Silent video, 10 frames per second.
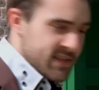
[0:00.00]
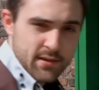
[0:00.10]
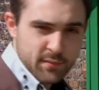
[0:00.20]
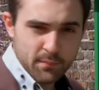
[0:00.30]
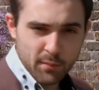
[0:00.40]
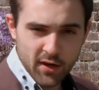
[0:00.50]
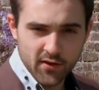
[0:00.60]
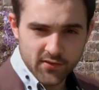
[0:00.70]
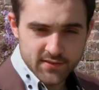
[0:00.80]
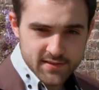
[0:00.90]
some of the
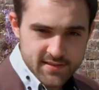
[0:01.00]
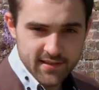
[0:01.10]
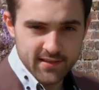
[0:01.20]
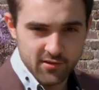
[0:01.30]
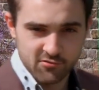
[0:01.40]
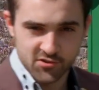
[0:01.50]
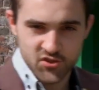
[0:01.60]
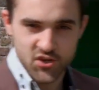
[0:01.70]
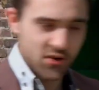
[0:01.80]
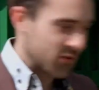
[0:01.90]
plants that are on
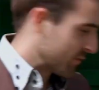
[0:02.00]
show.